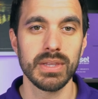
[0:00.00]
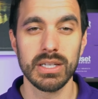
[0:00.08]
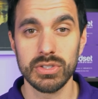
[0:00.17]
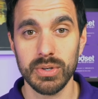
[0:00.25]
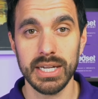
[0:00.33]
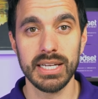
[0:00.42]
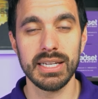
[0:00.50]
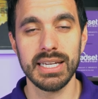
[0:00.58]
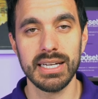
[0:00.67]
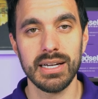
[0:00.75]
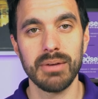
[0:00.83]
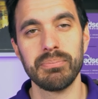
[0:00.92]
so I can
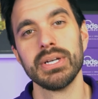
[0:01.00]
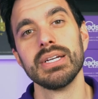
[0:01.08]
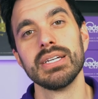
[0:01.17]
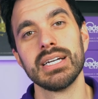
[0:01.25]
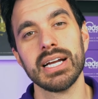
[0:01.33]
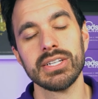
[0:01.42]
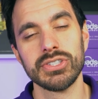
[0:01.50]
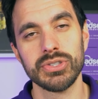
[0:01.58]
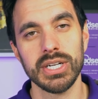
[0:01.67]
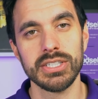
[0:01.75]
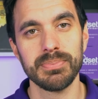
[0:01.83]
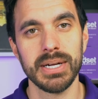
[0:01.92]
get up, I can
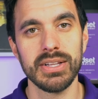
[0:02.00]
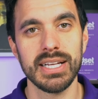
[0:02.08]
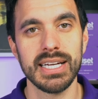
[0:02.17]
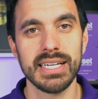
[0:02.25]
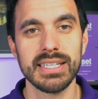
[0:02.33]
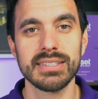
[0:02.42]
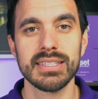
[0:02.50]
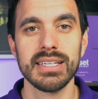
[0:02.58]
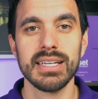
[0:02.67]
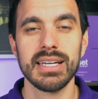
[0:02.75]
stretch my legs,